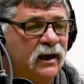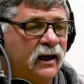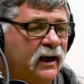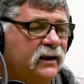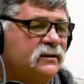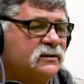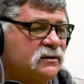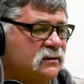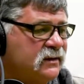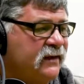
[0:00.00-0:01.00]
and
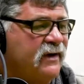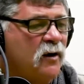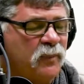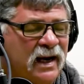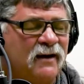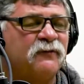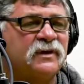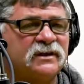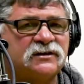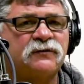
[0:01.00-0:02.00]
give out
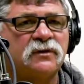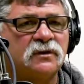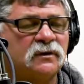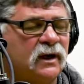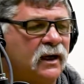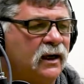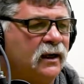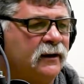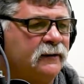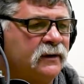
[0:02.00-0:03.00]
pamphlets
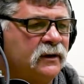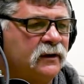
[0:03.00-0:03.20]
for